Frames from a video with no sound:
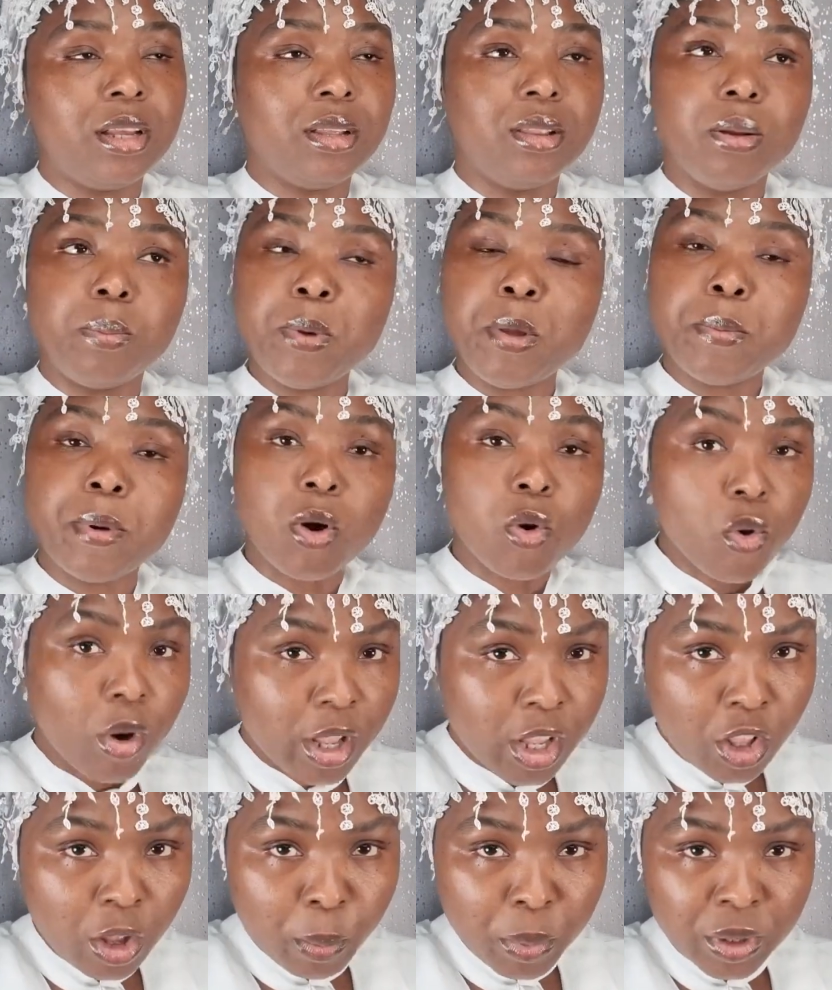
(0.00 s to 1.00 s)
you know, people are
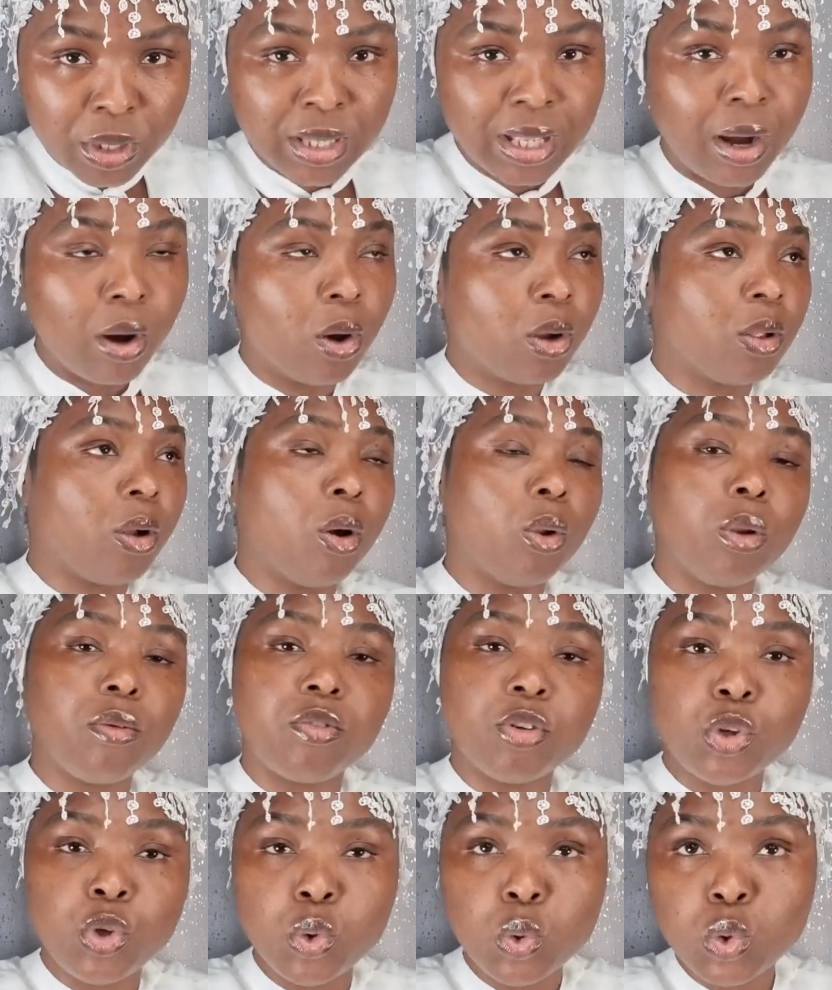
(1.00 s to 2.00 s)
running up and down all
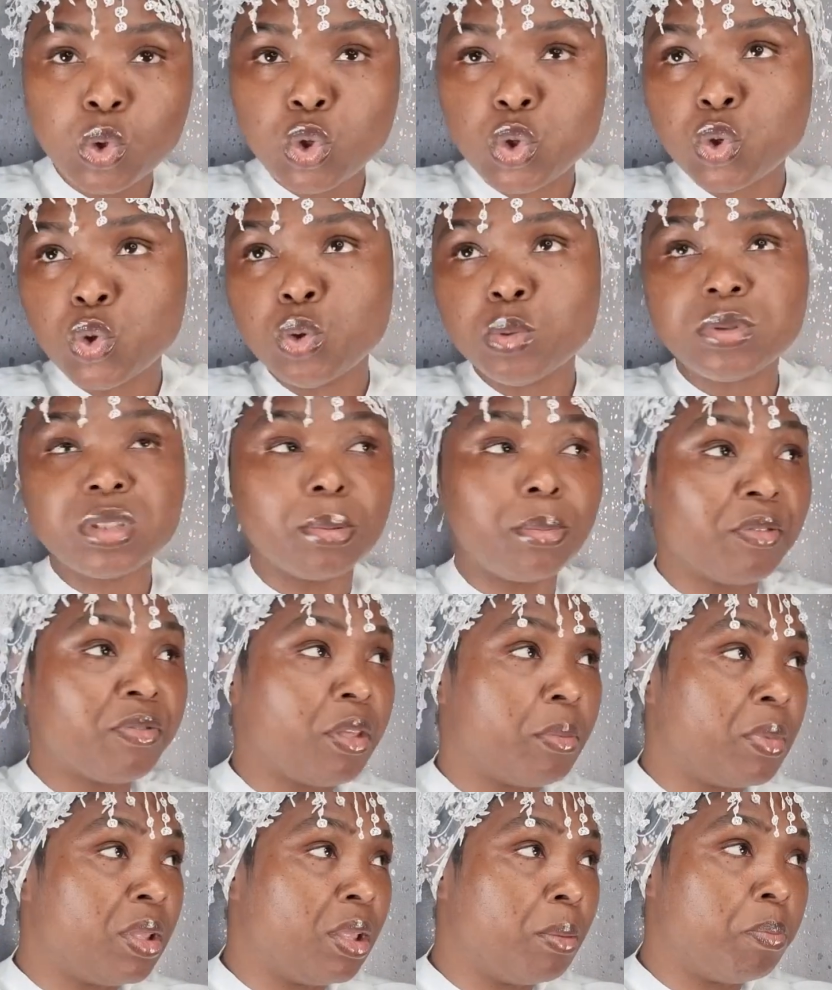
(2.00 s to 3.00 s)
over YouTube, some
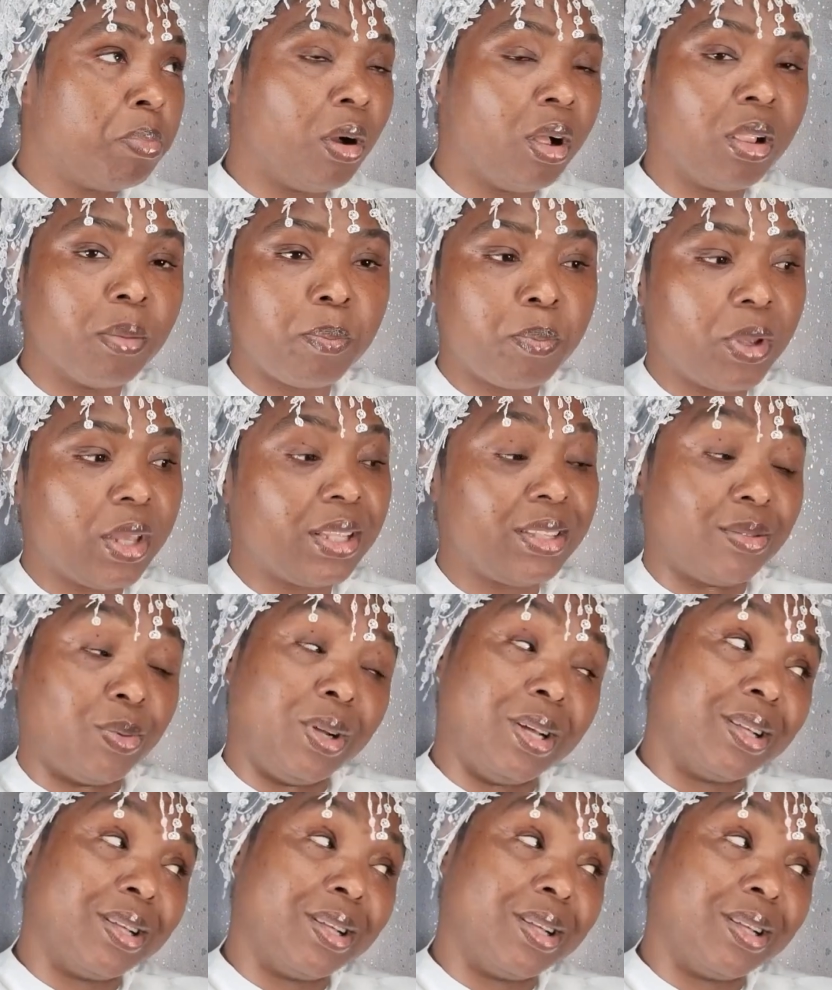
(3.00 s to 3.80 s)
of them in the pulpit.